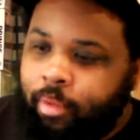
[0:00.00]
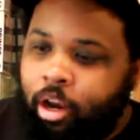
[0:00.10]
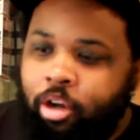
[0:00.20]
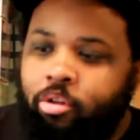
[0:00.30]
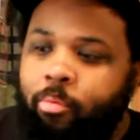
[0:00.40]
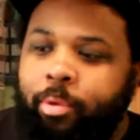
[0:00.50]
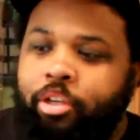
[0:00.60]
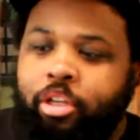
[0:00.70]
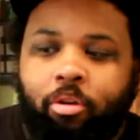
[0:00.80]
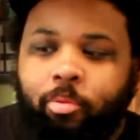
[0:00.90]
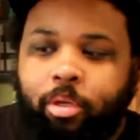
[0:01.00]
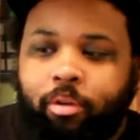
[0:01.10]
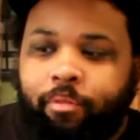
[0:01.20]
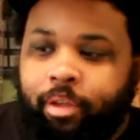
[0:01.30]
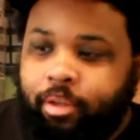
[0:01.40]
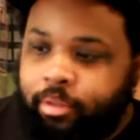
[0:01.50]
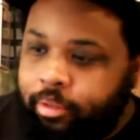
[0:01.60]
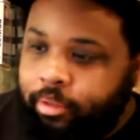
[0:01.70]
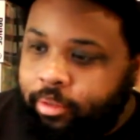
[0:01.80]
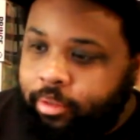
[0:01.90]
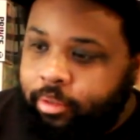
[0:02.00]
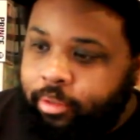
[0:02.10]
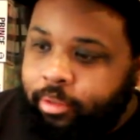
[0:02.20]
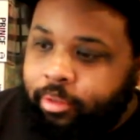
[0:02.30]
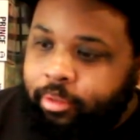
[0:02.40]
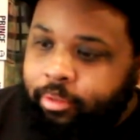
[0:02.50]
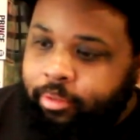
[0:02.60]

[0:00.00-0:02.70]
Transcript: It's going to be a different from any superhero movie ever made.